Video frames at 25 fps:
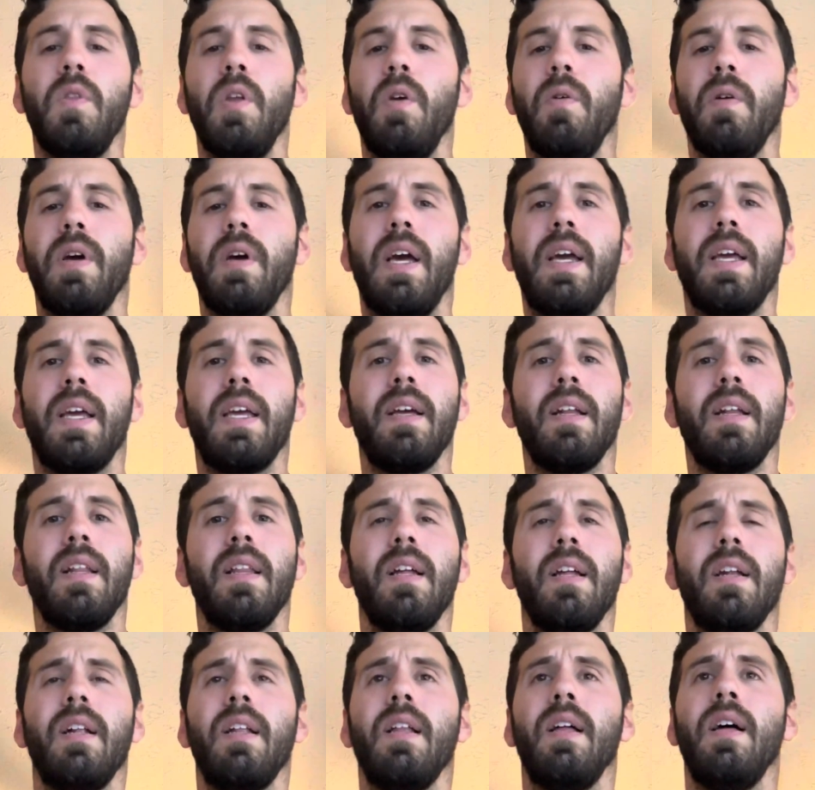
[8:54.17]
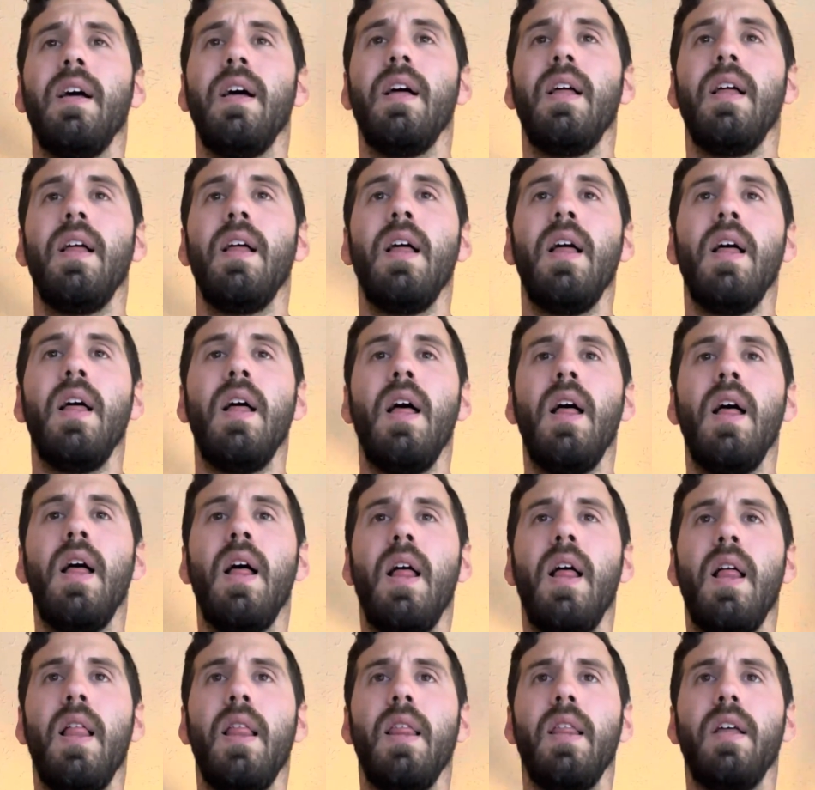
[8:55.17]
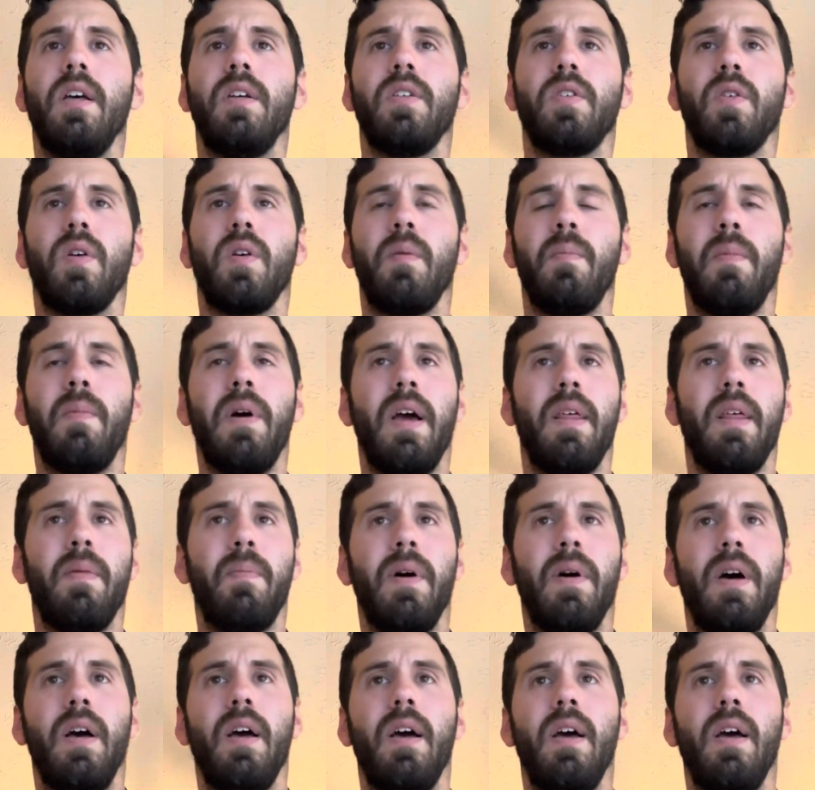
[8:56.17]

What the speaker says: Okay, getting a little short of breath, but